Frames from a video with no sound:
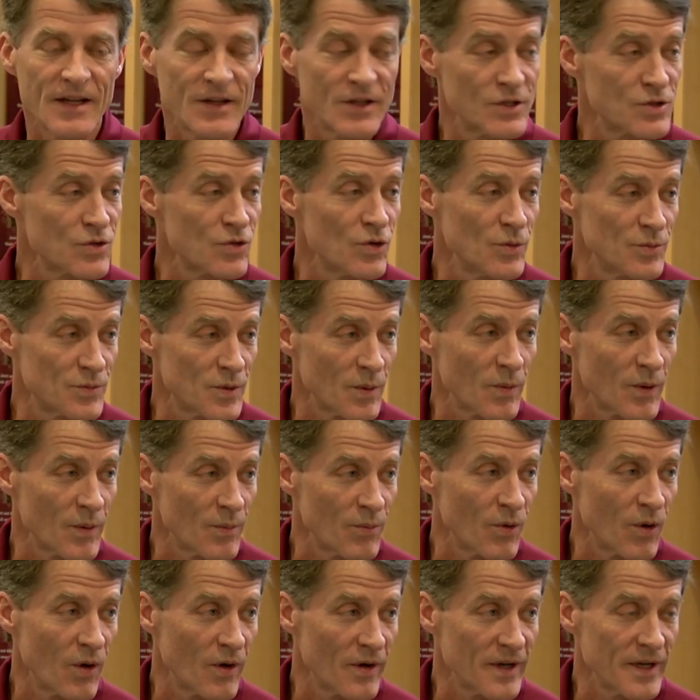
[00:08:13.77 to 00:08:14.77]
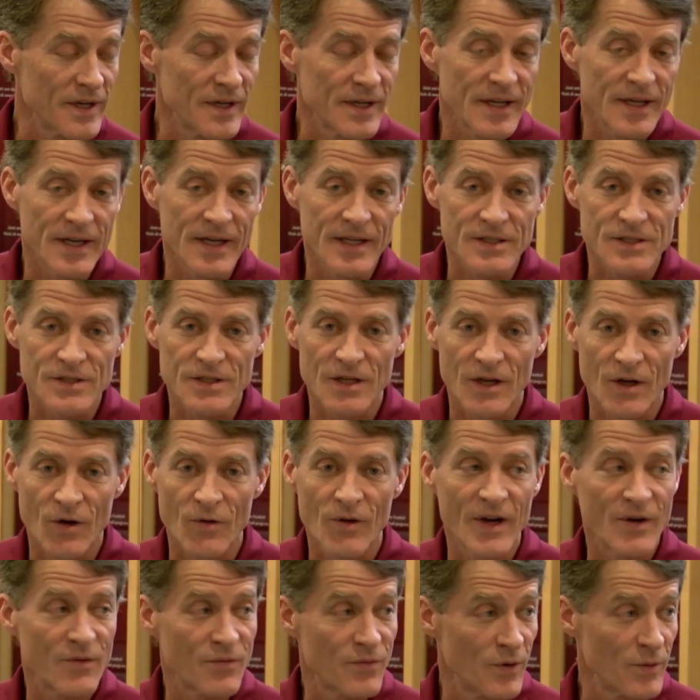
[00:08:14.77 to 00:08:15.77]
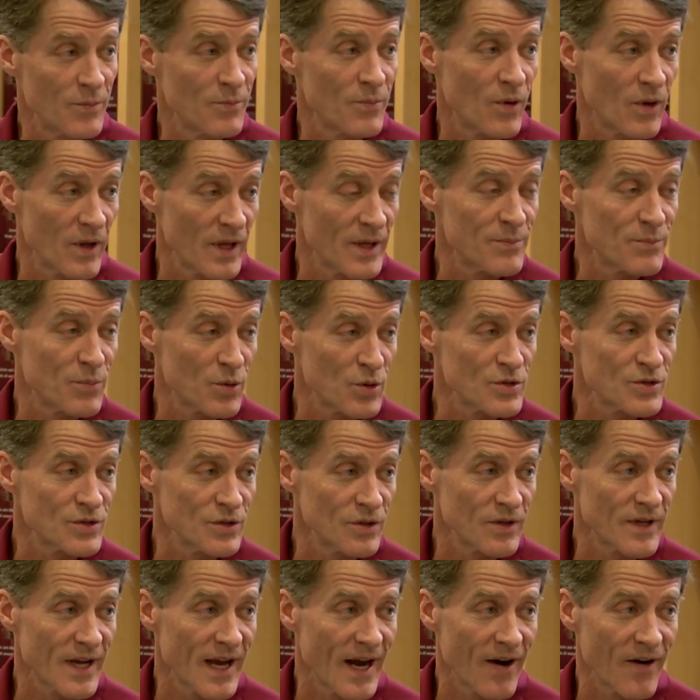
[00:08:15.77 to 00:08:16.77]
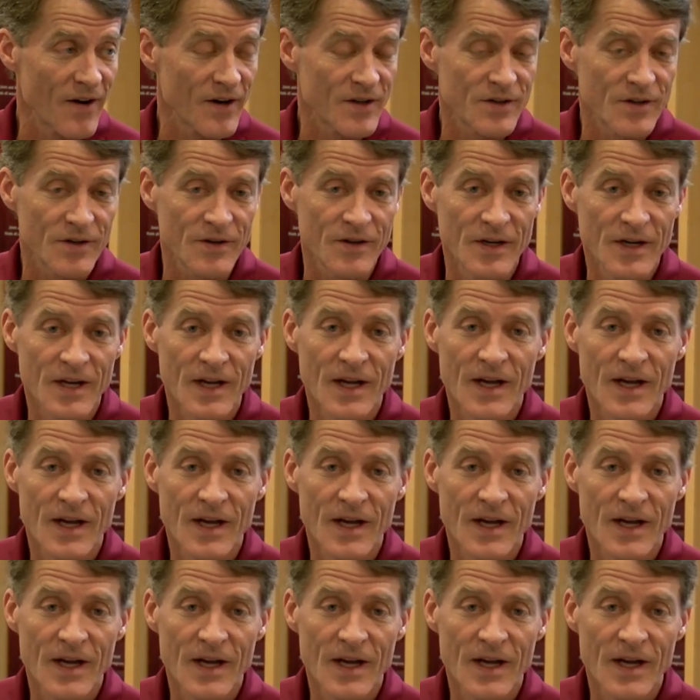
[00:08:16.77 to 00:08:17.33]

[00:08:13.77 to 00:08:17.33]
this group that we brought in has uh, great football and personal character